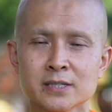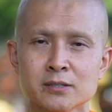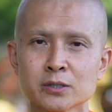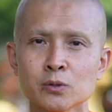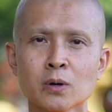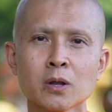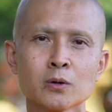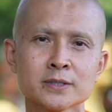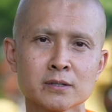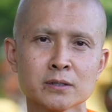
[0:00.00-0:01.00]
It's not too
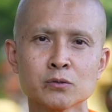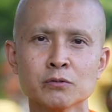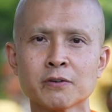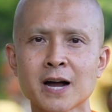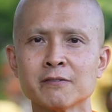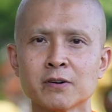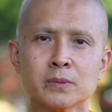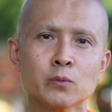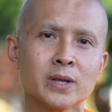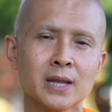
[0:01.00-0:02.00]
close and not too far
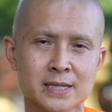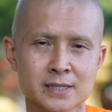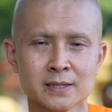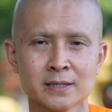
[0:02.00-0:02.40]
from the village.